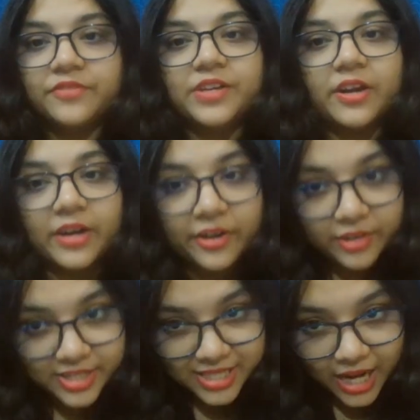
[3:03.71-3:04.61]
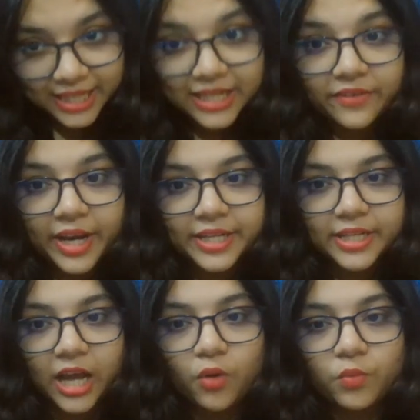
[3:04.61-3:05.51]
that we are studying
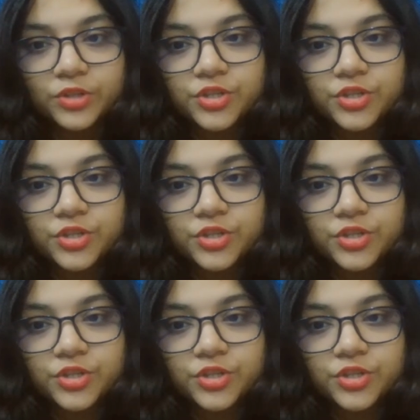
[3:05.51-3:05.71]
right now,